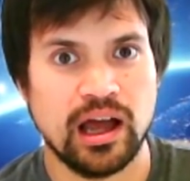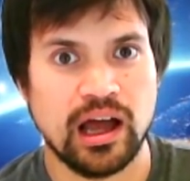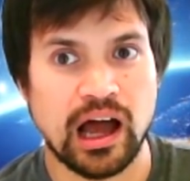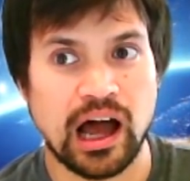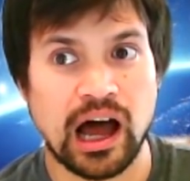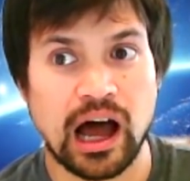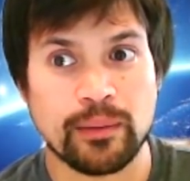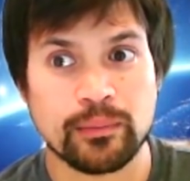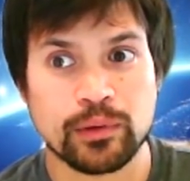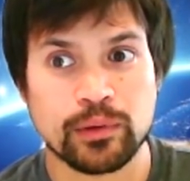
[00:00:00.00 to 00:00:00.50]

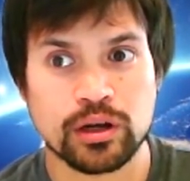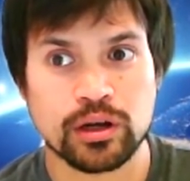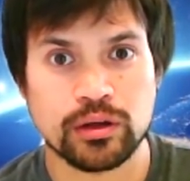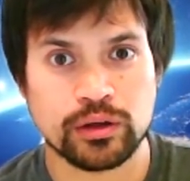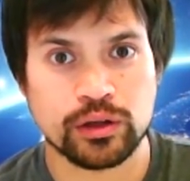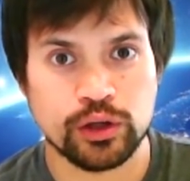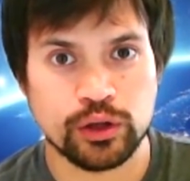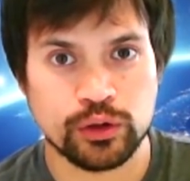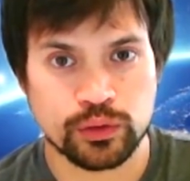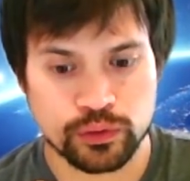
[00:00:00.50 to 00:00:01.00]
I'm gonna
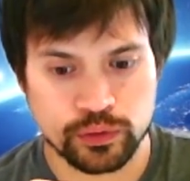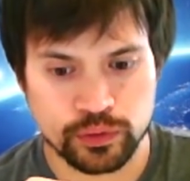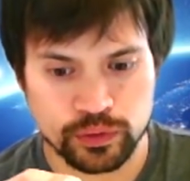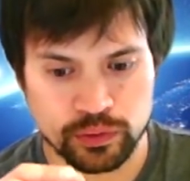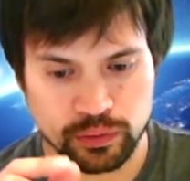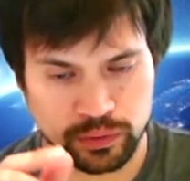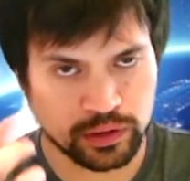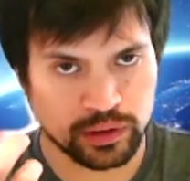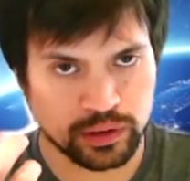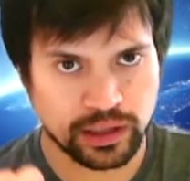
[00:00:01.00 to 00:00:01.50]

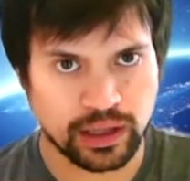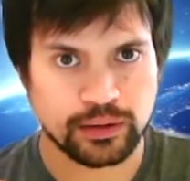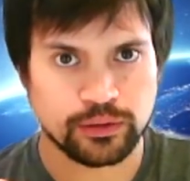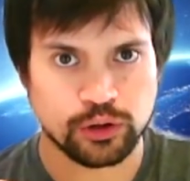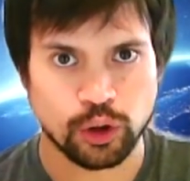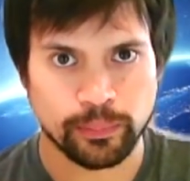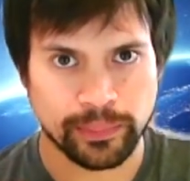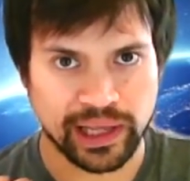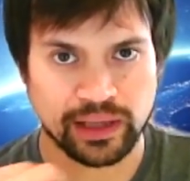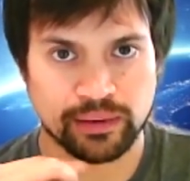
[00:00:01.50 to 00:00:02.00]

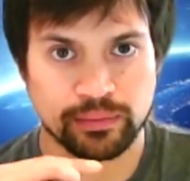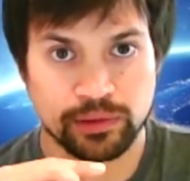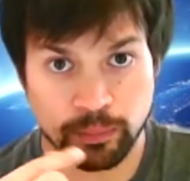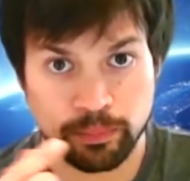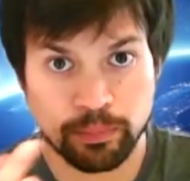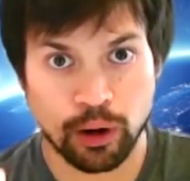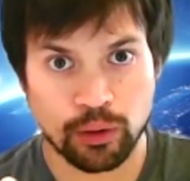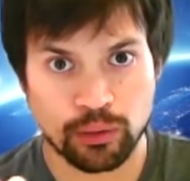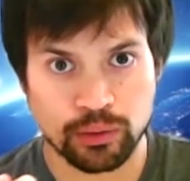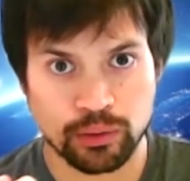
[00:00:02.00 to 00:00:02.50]
not me, the
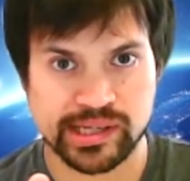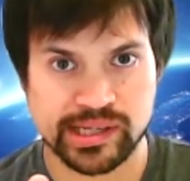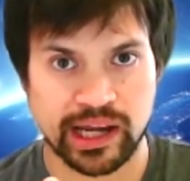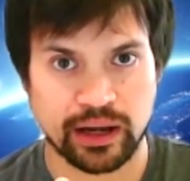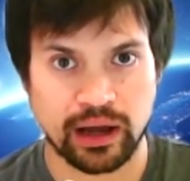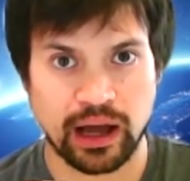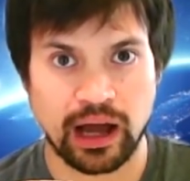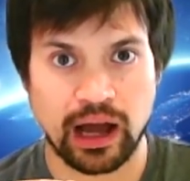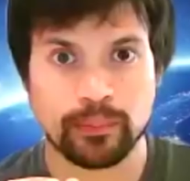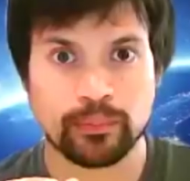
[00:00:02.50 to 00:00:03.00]
bot will
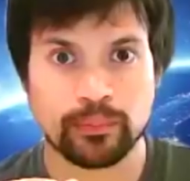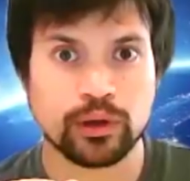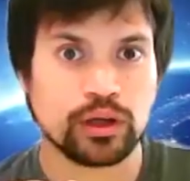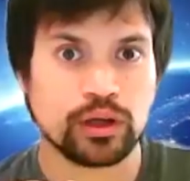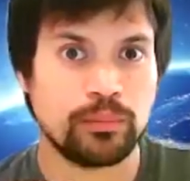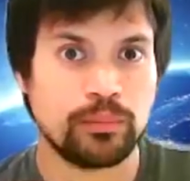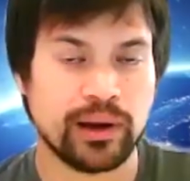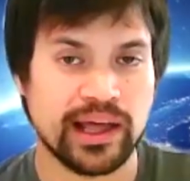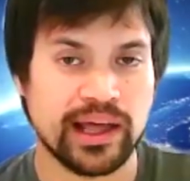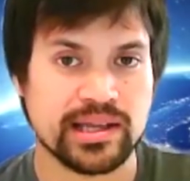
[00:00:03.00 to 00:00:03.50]
say, I'm gonna
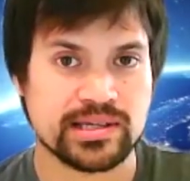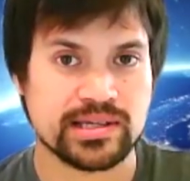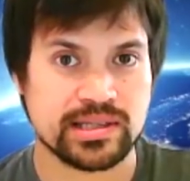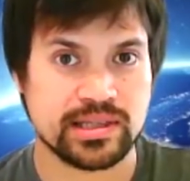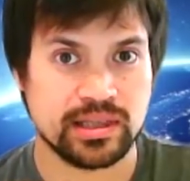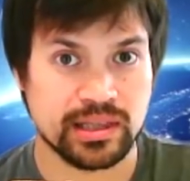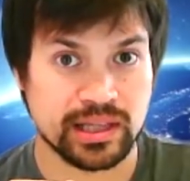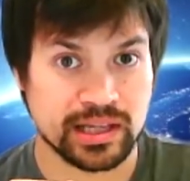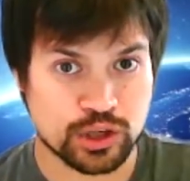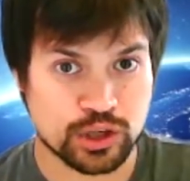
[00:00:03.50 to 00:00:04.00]
place
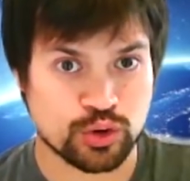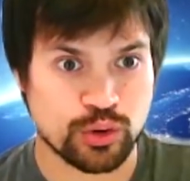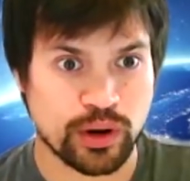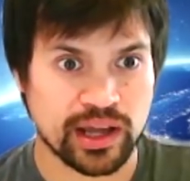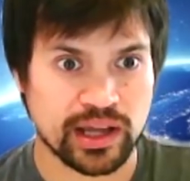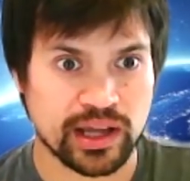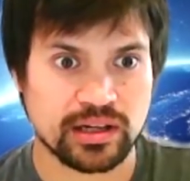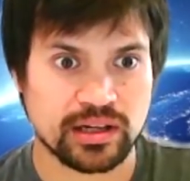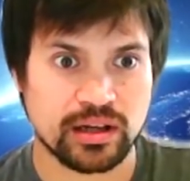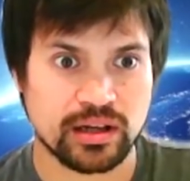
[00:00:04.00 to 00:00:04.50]
this
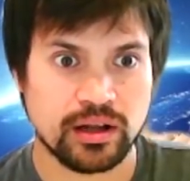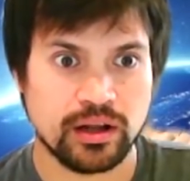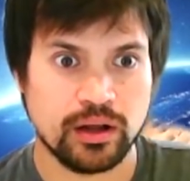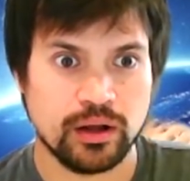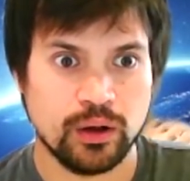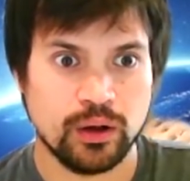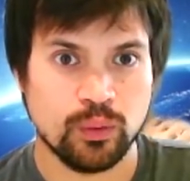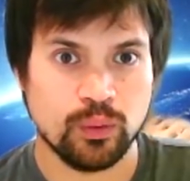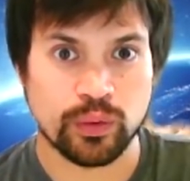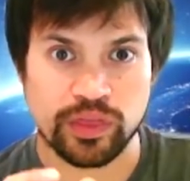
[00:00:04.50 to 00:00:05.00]
trade
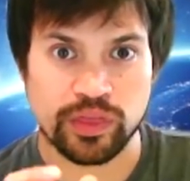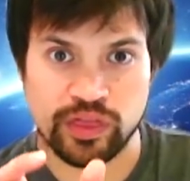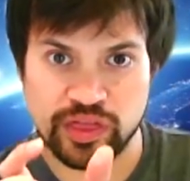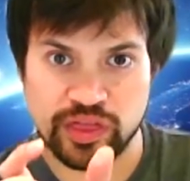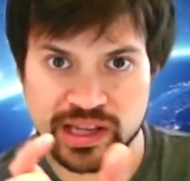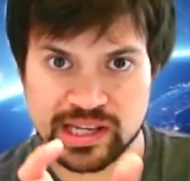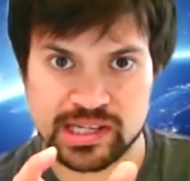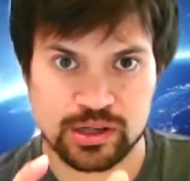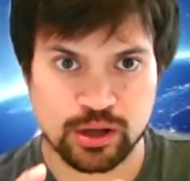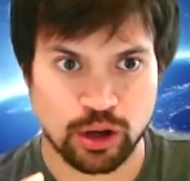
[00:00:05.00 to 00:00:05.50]
with
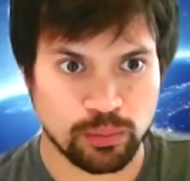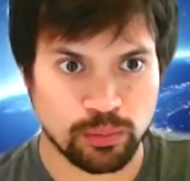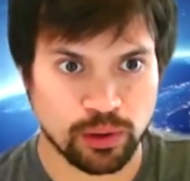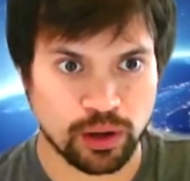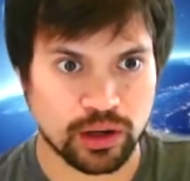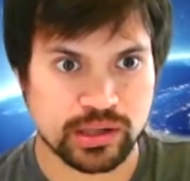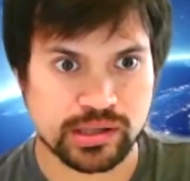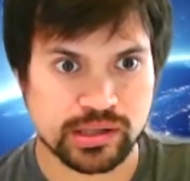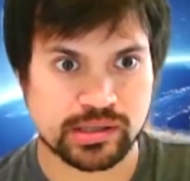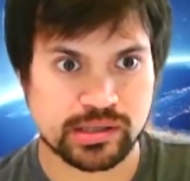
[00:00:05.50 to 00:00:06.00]
this stop
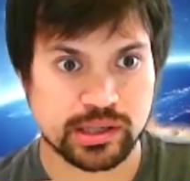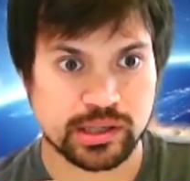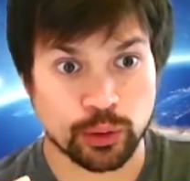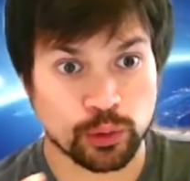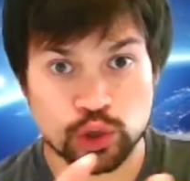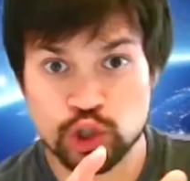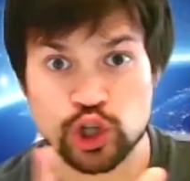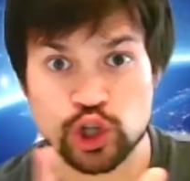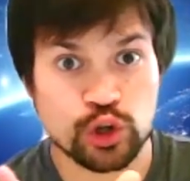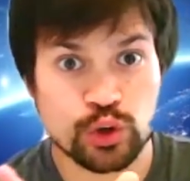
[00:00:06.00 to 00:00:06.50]
loss. So it will
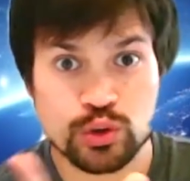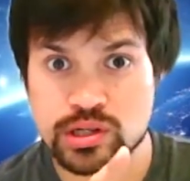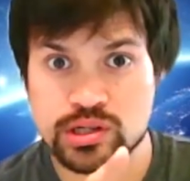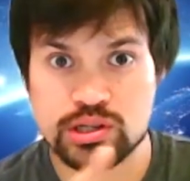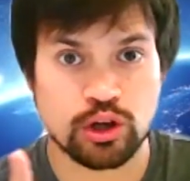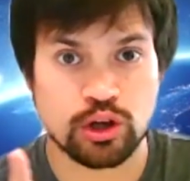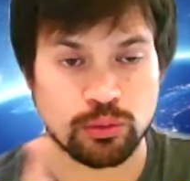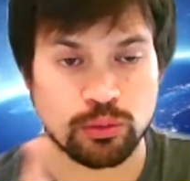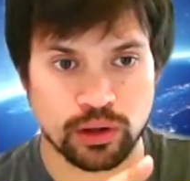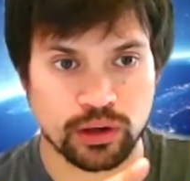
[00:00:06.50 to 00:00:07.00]
choose the
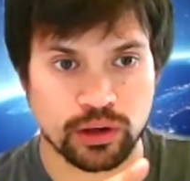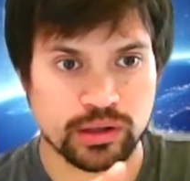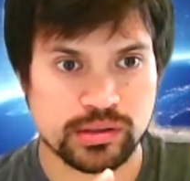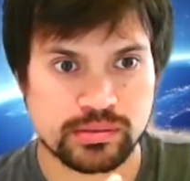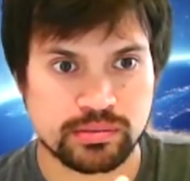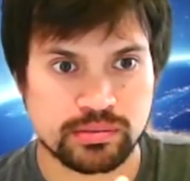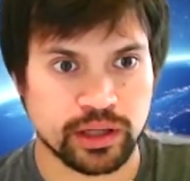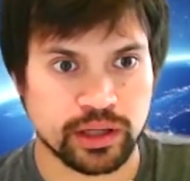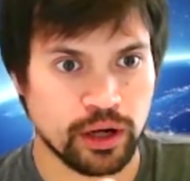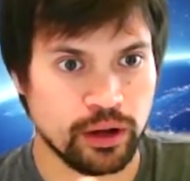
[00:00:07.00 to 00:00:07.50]
stop loss,
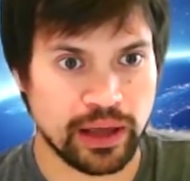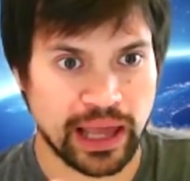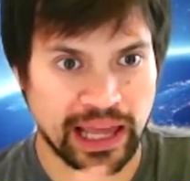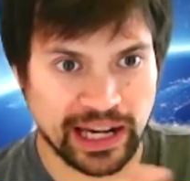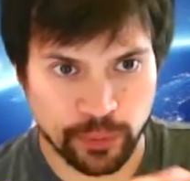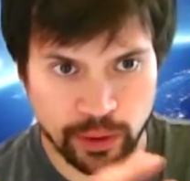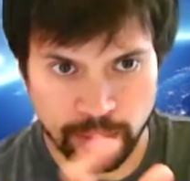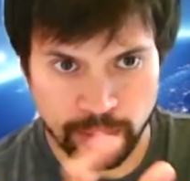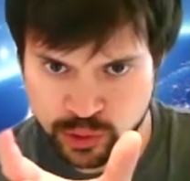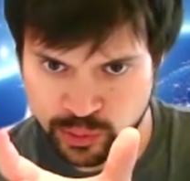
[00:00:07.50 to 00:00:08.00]
you know,
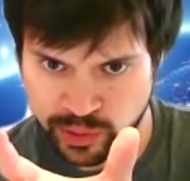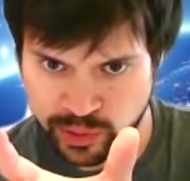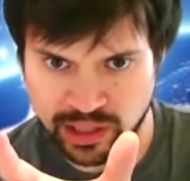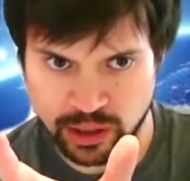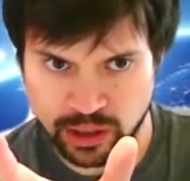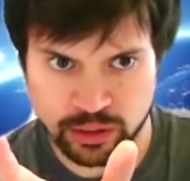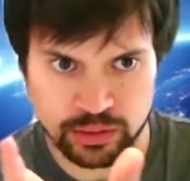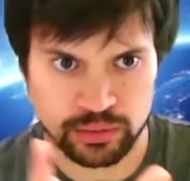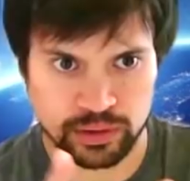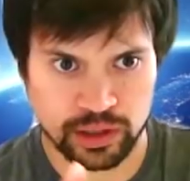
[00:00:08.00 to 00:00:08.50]
anywhere between
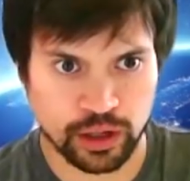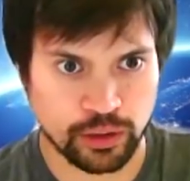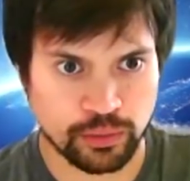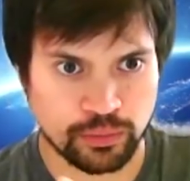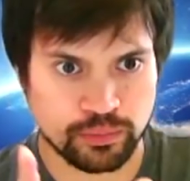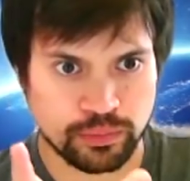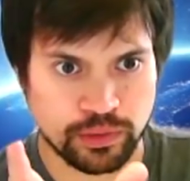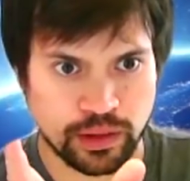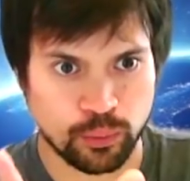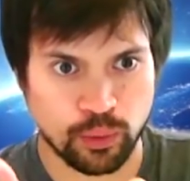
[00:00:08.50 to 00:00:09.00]
the, you know,
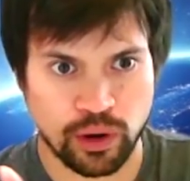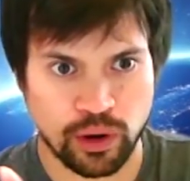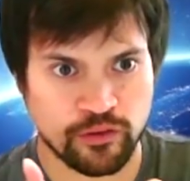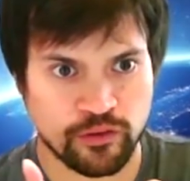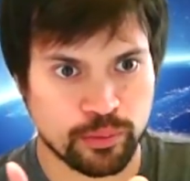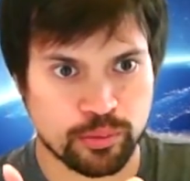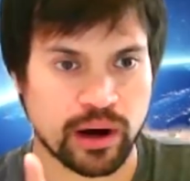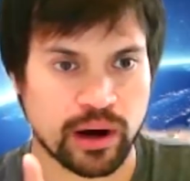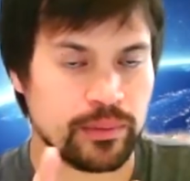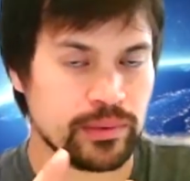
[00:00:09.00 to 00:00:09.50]
whatever
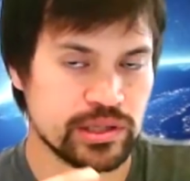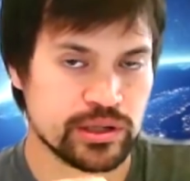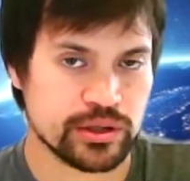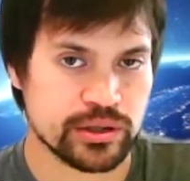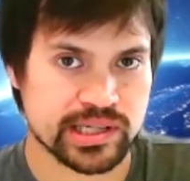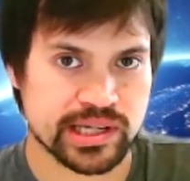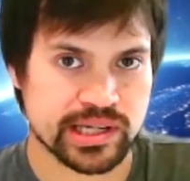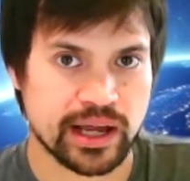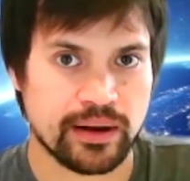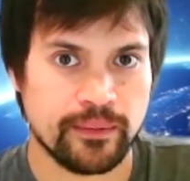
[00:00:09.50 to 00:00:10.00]
parameter you
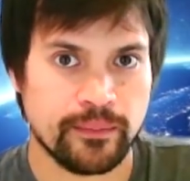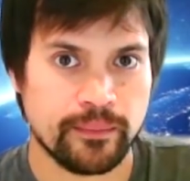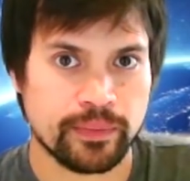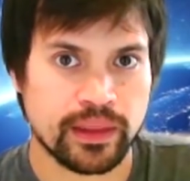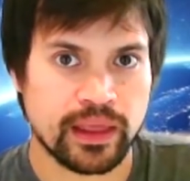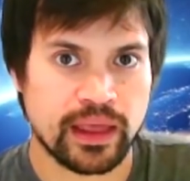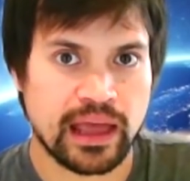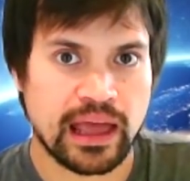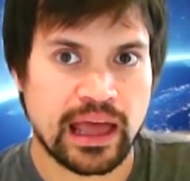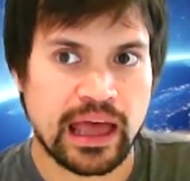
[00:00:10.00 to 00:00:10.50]
set,
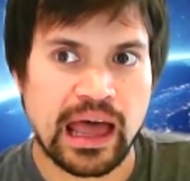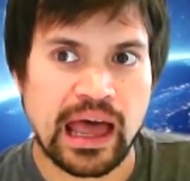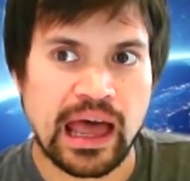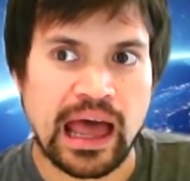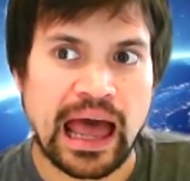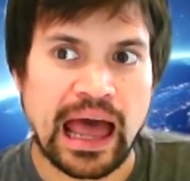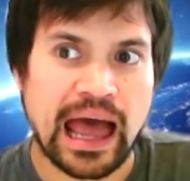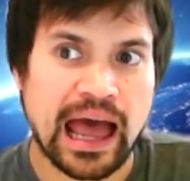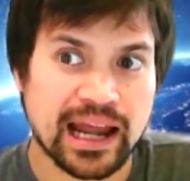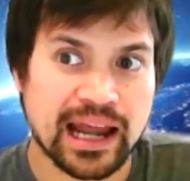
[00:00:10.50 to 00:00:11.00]

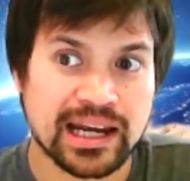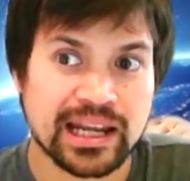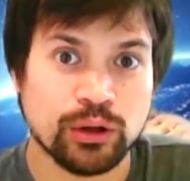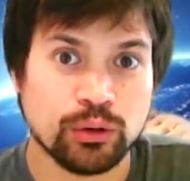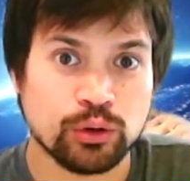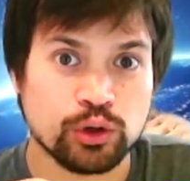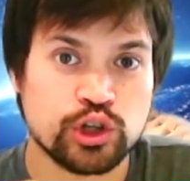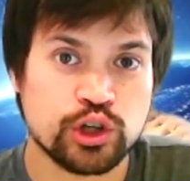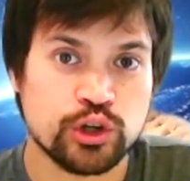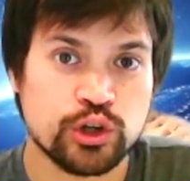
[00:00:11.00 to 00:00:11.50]
and it
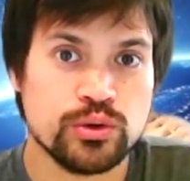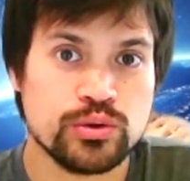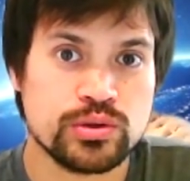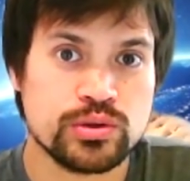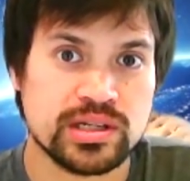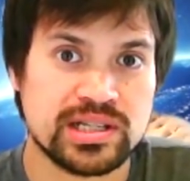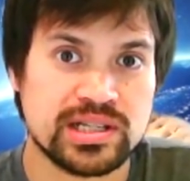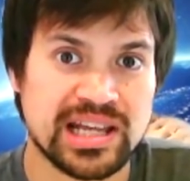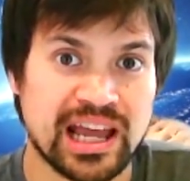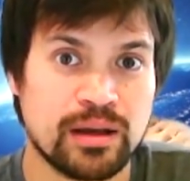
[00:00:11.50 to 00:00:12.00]
will choose
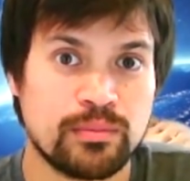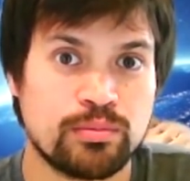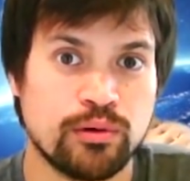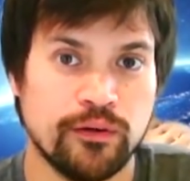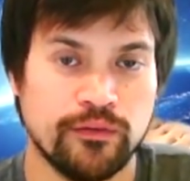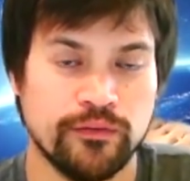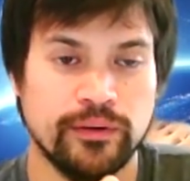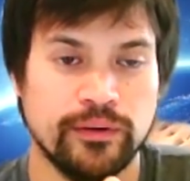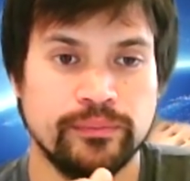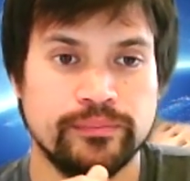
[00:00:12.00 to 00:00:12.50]
the take
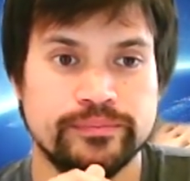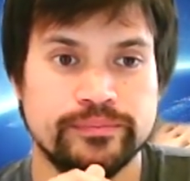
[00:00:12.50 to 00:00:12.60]
profit,